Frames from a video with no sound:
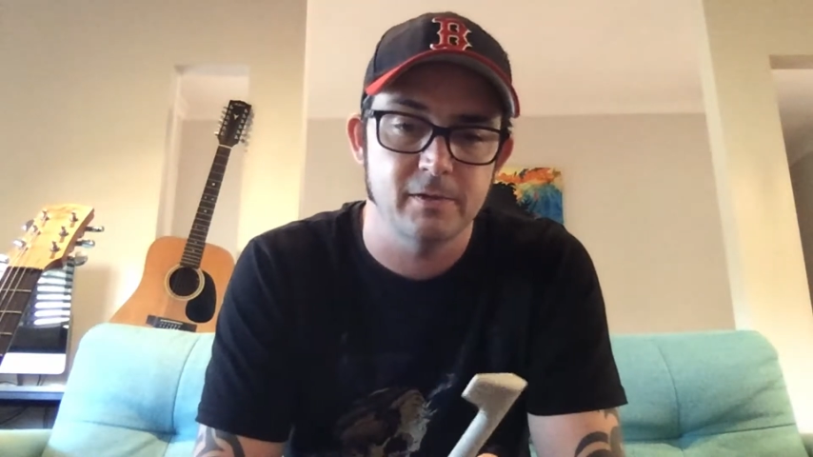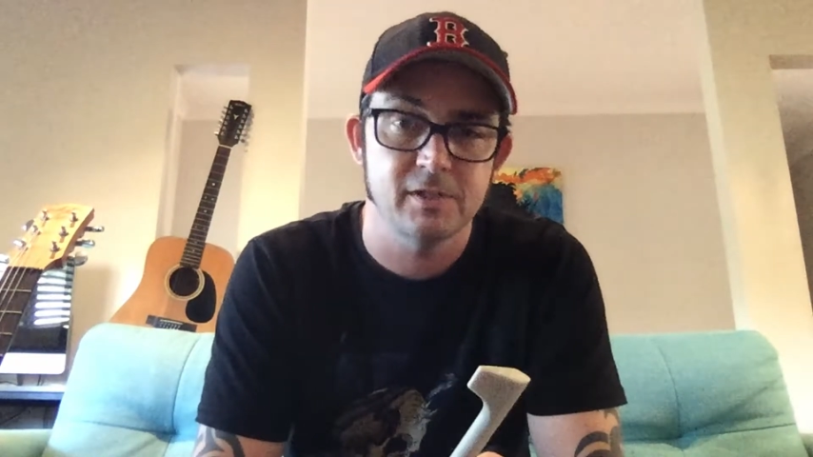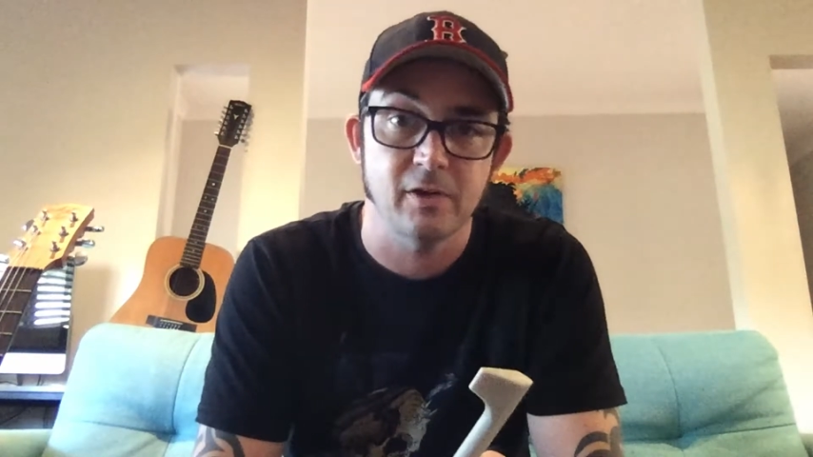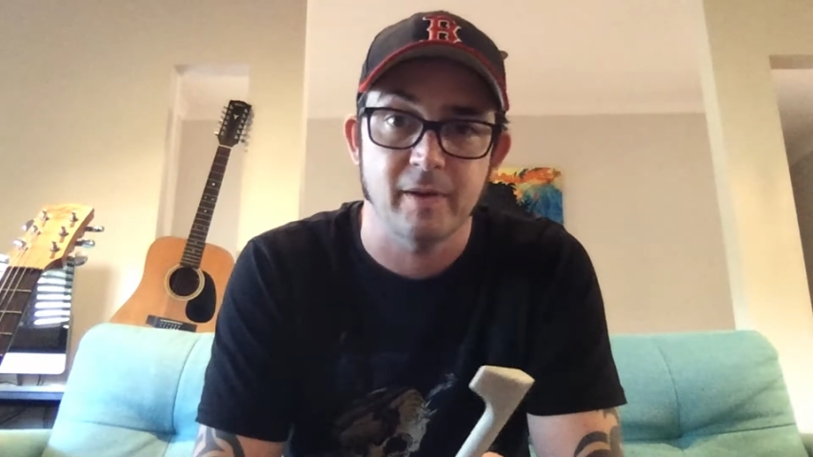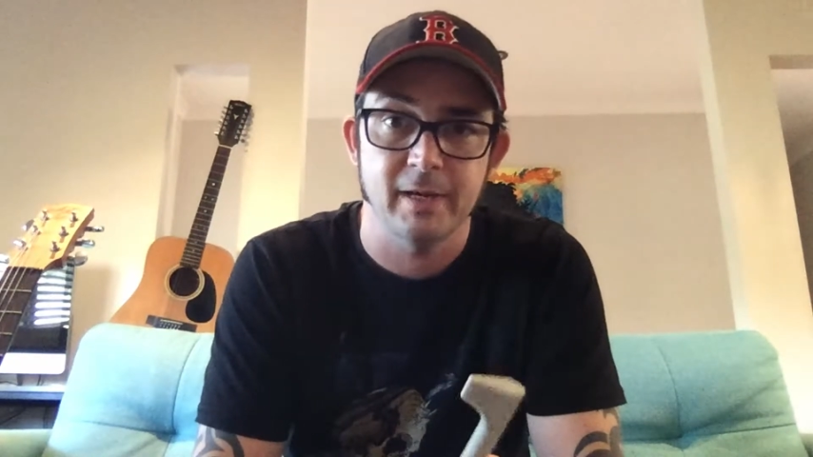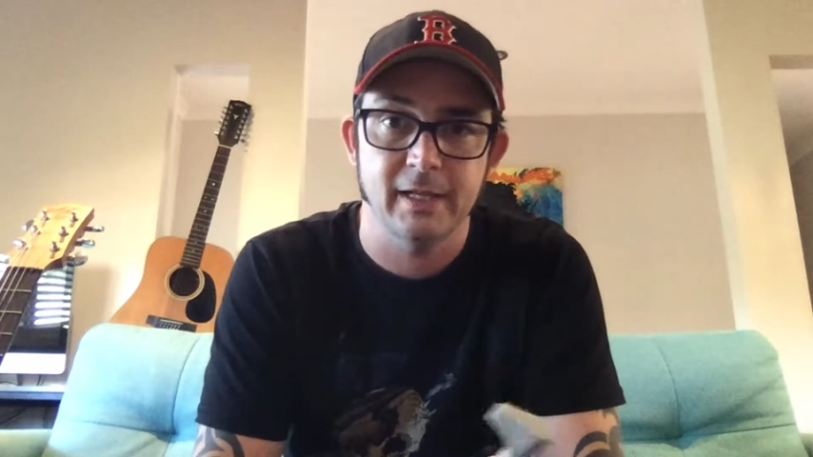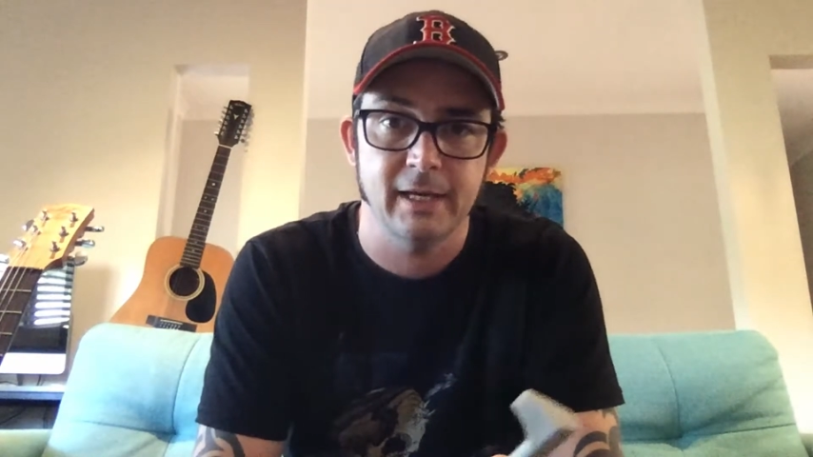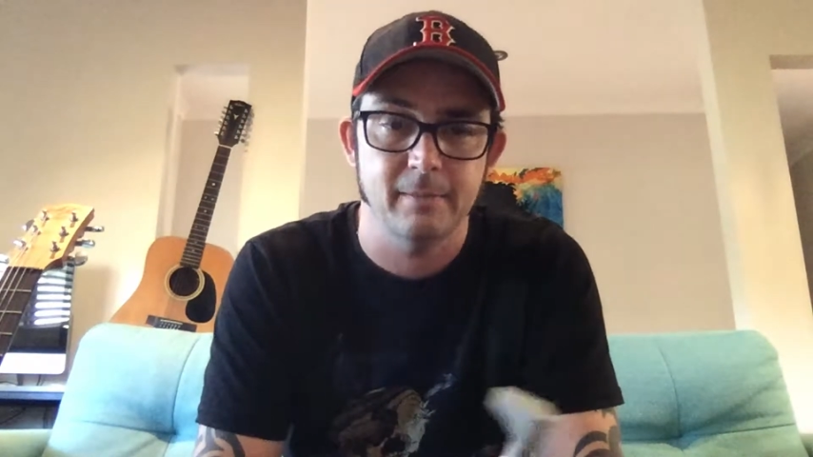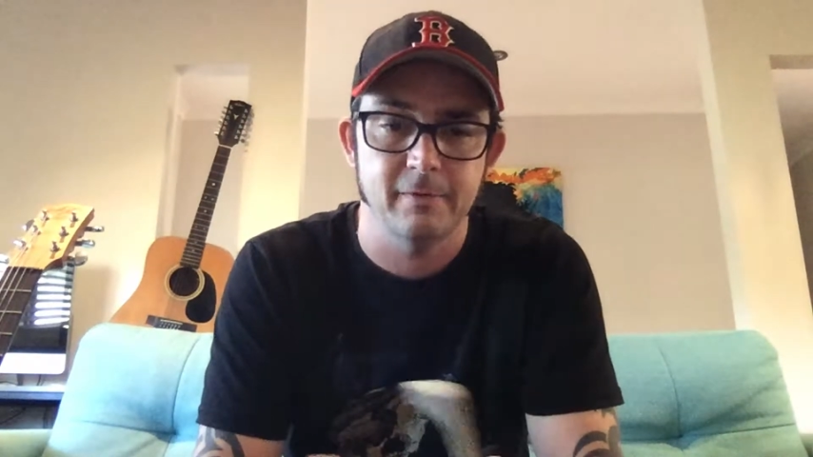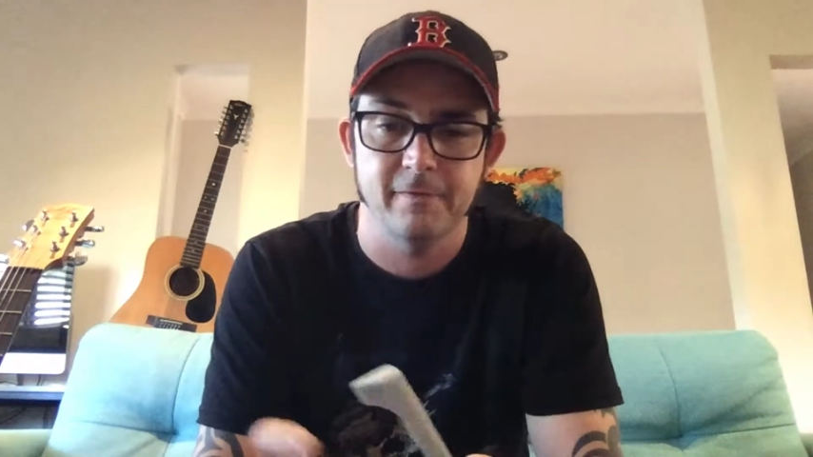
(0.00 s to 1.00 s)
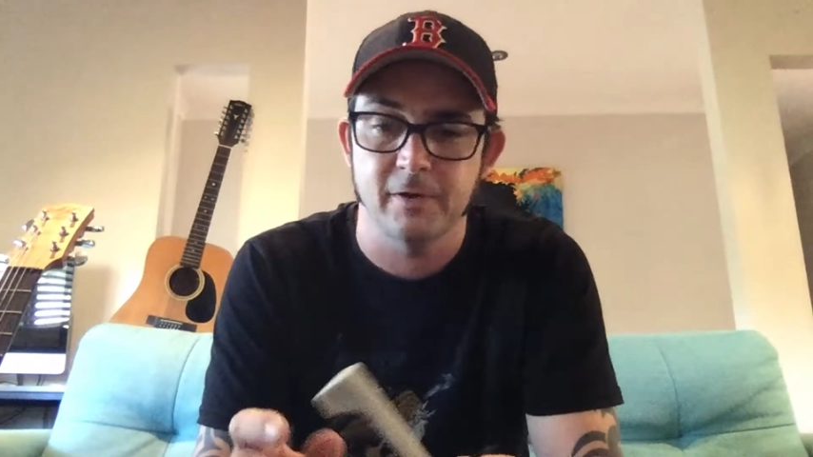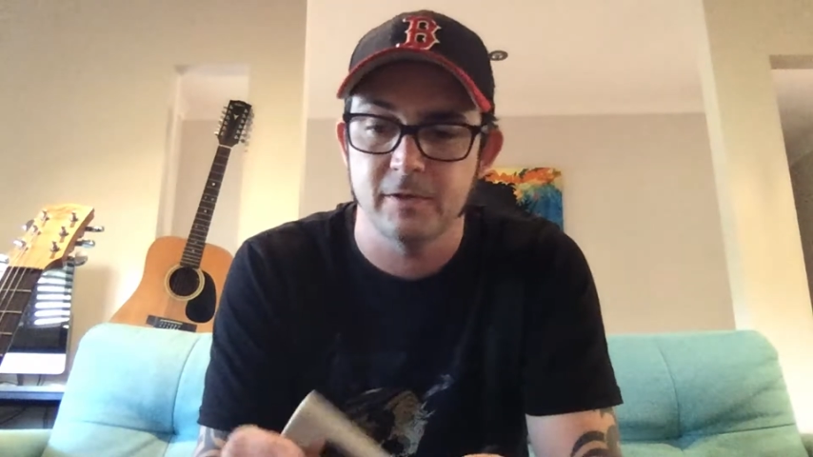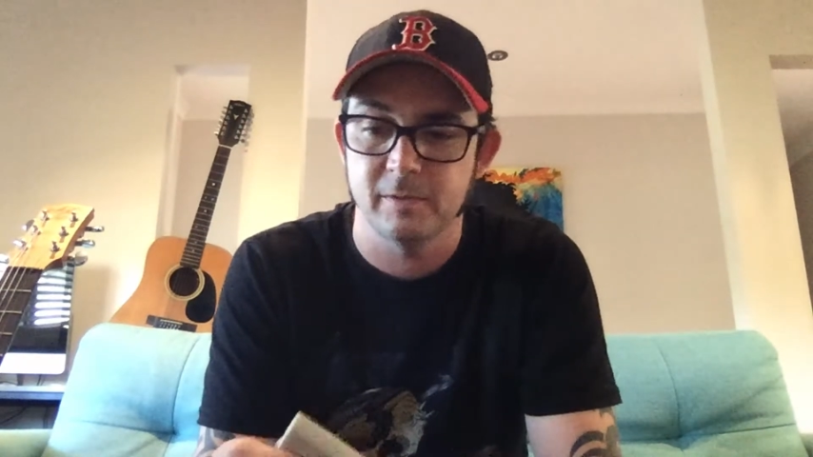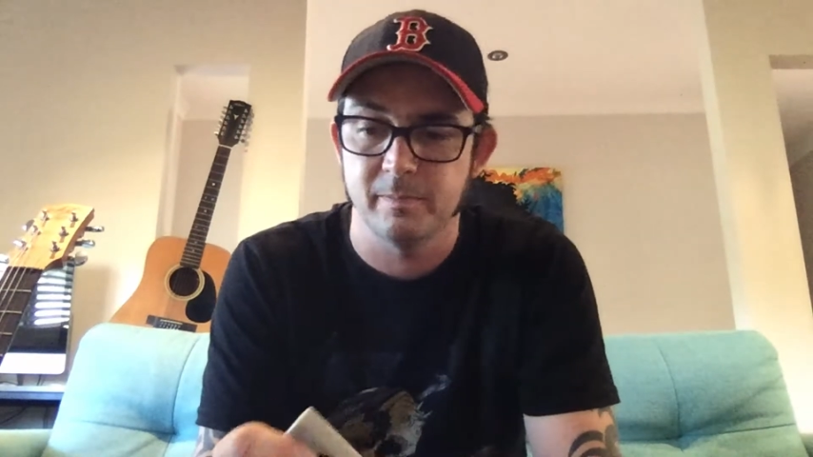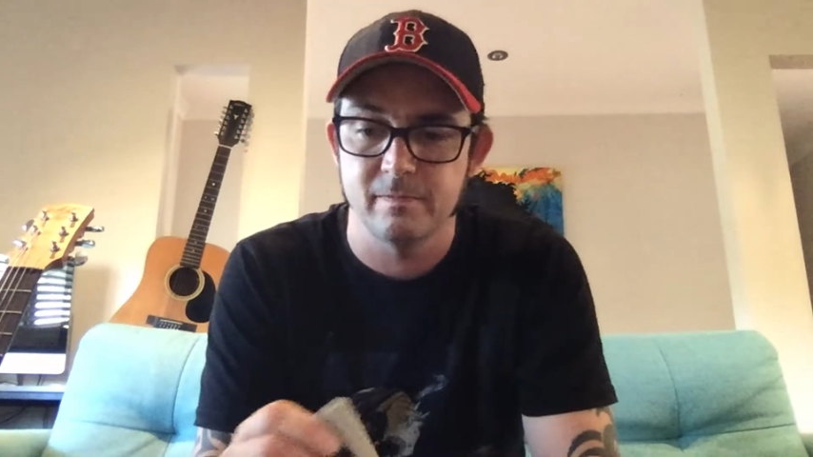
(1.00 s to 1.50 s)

Sorry about that. My phone's